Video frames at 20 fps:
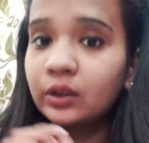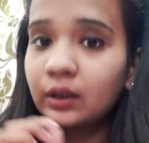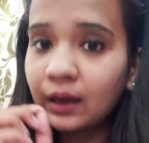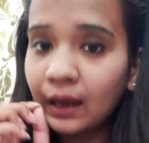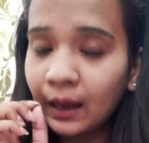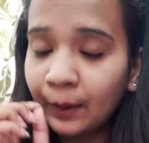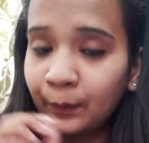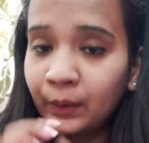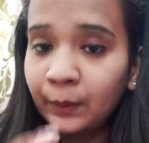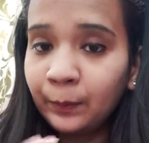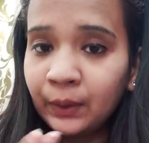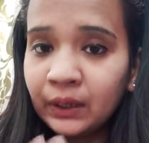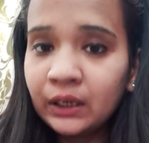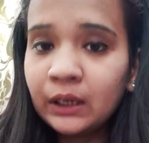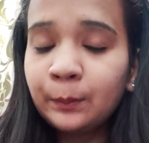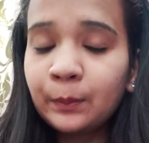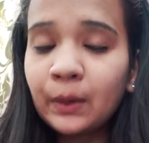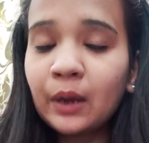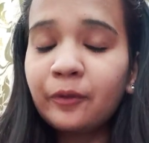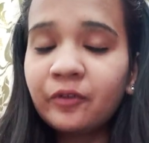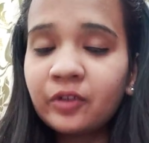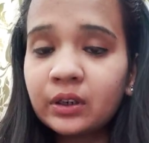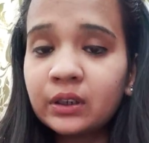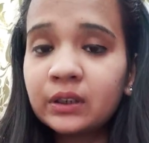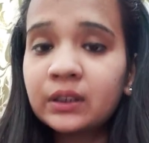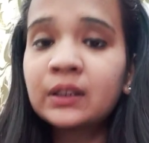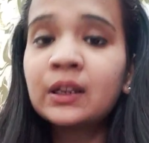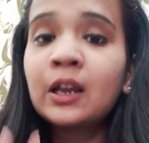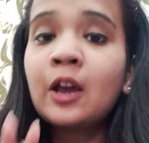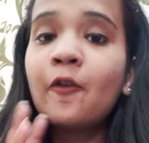I'm repeating my
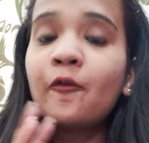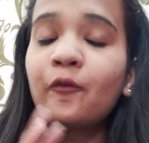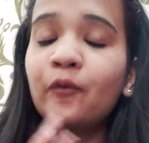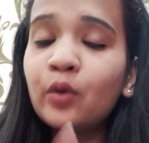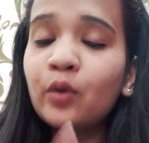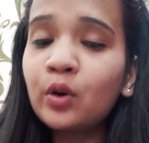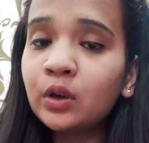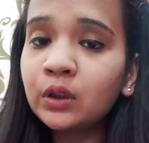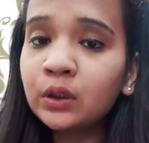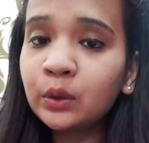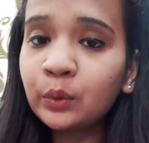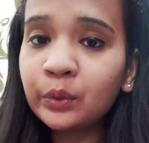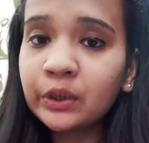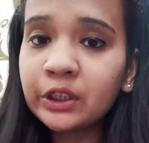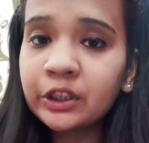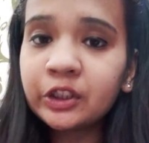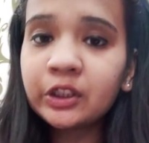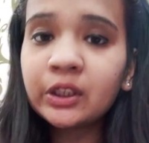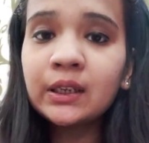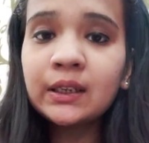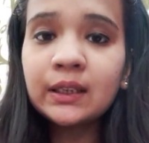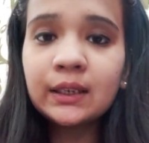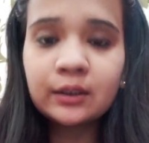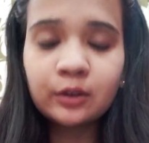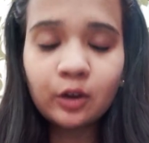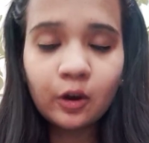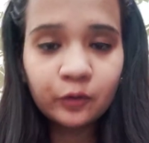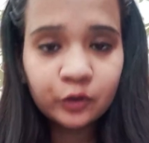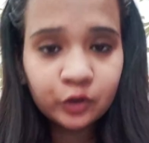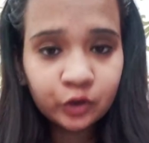words. Fourth question is
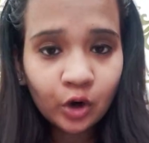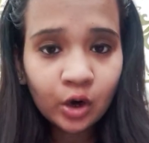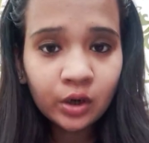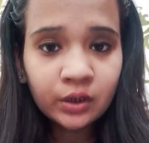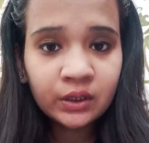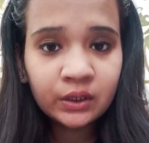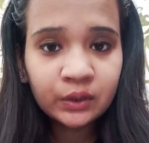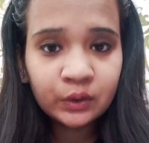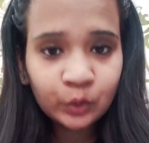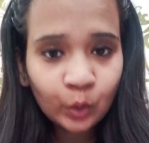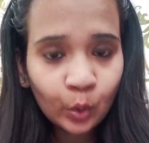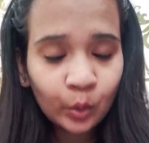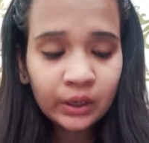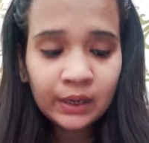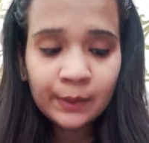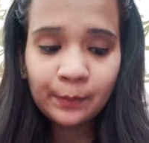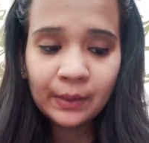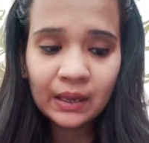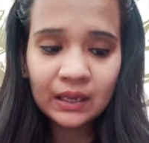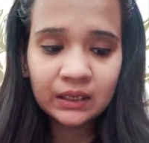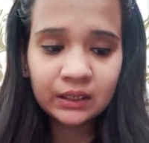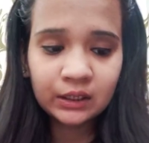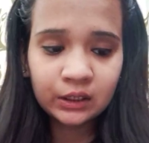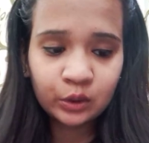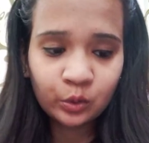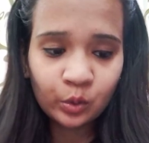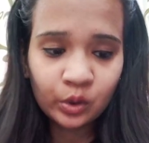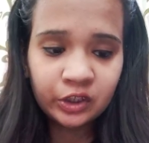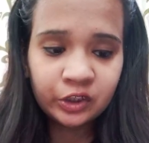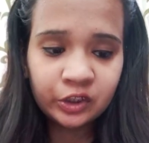of short story based
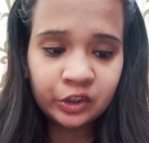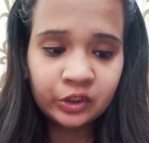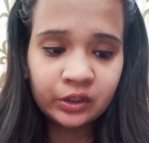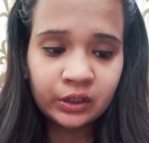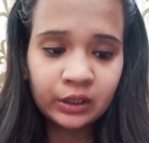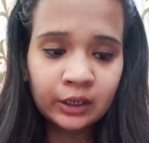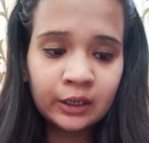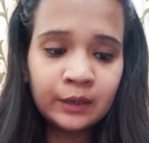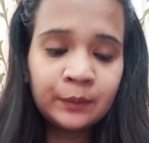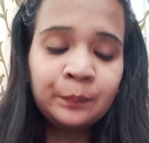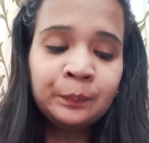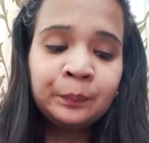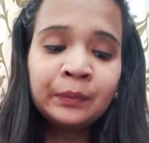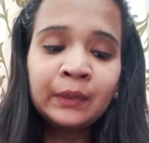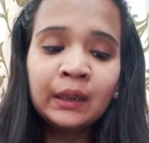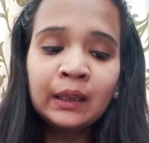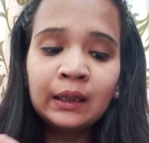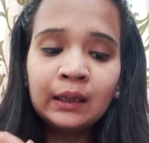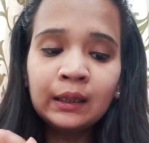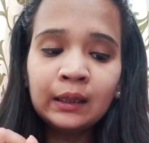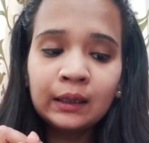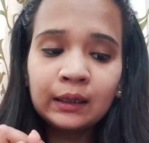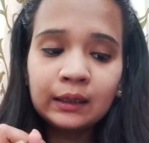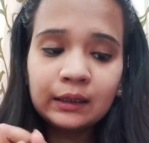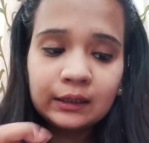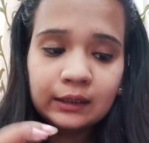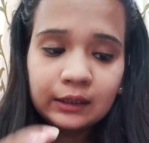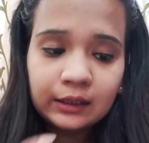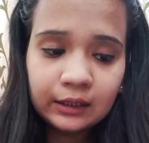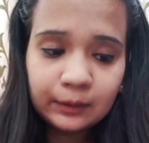question
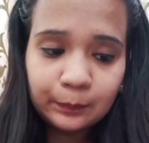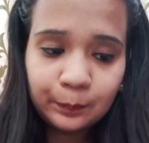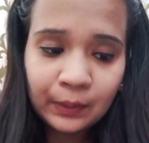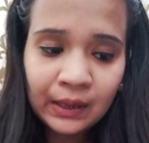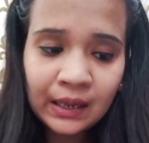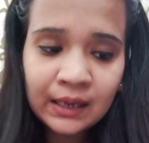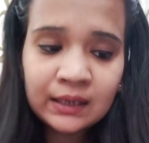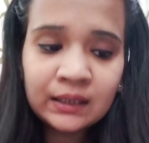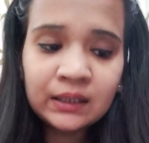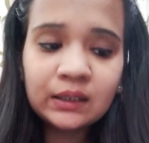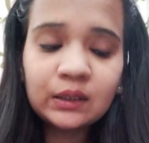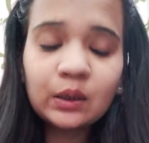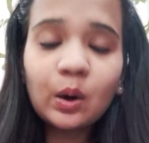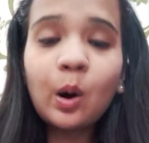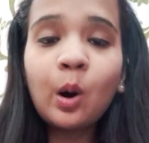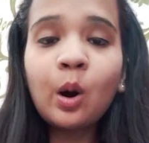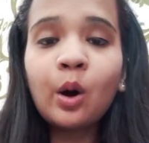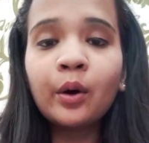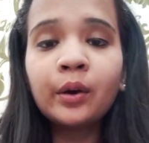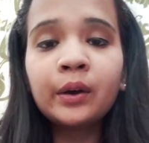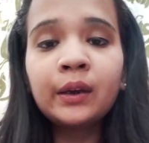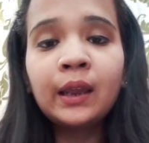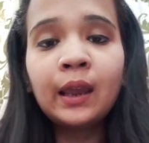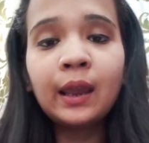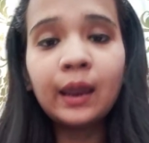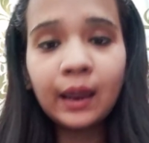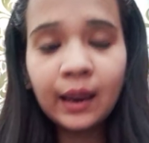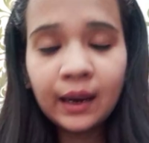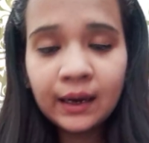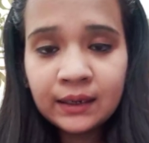based on
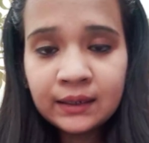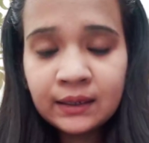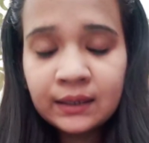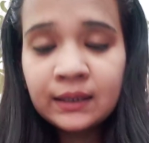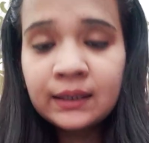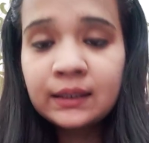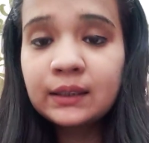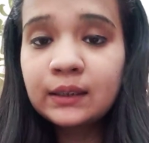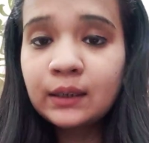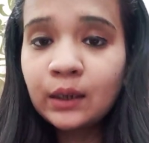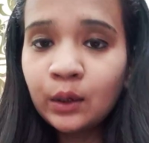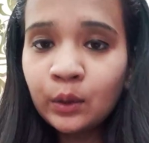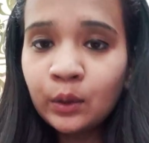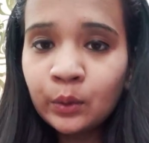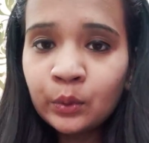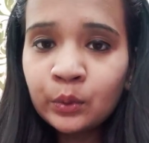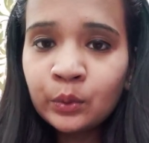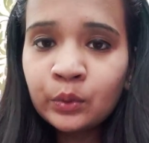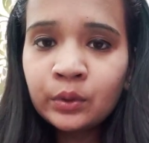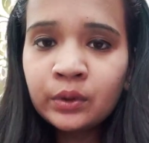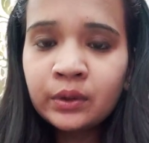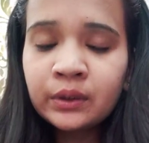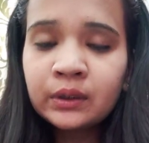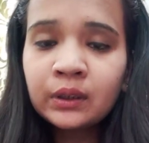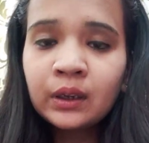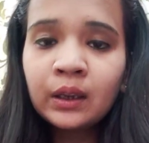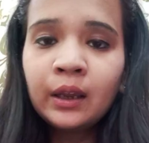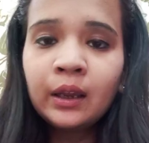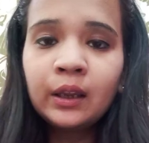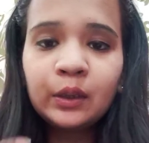hints, clues.
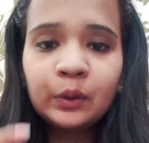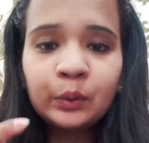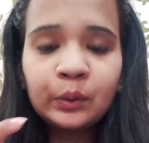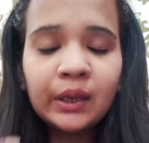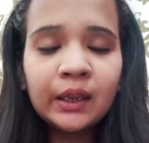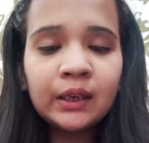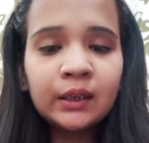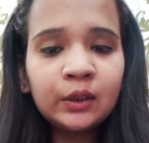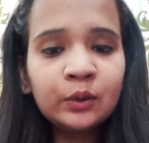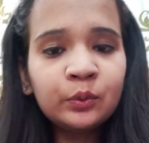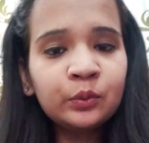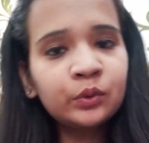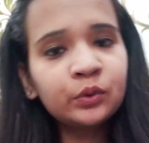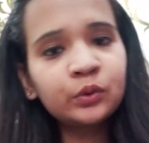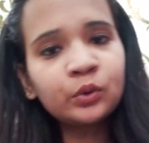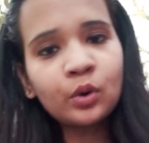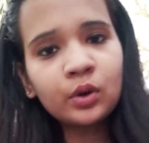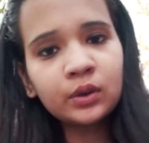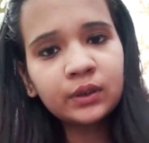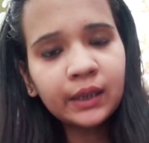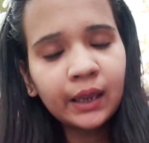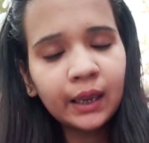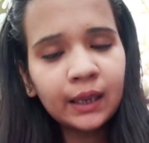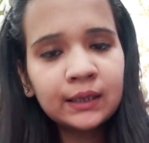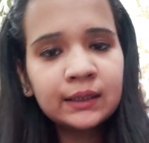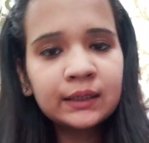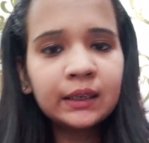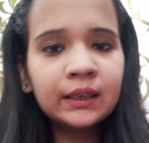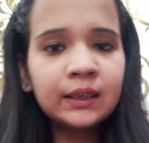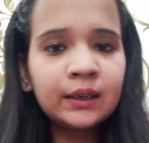You can use those
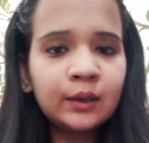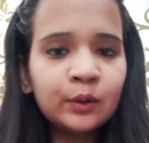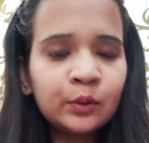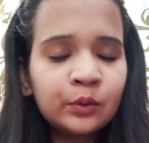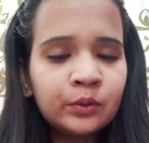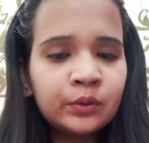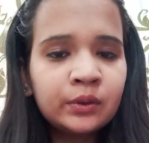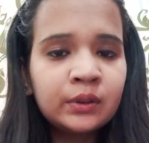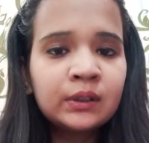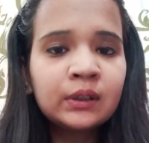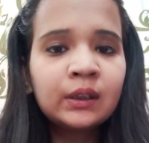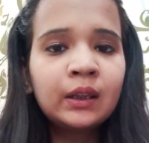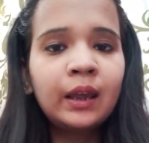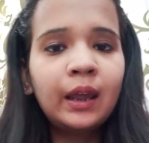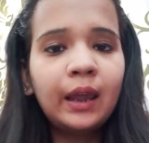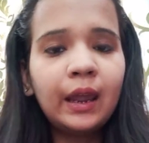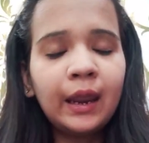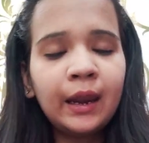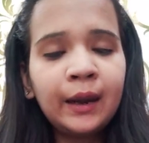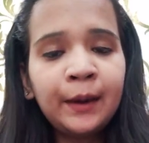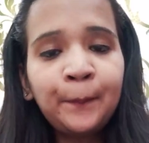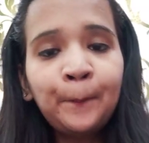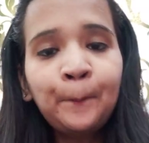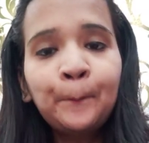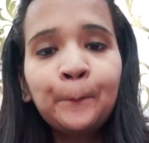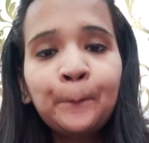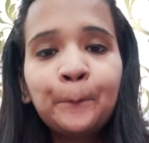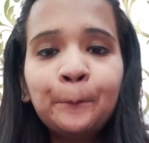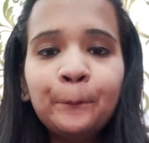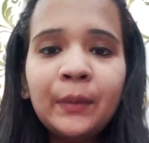hints and clues and
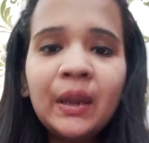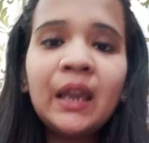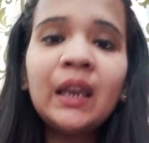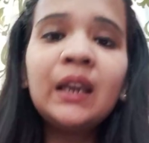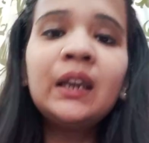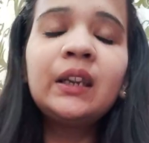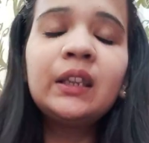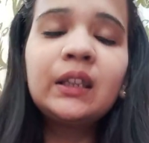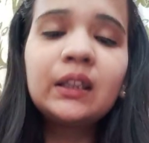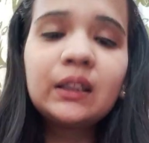make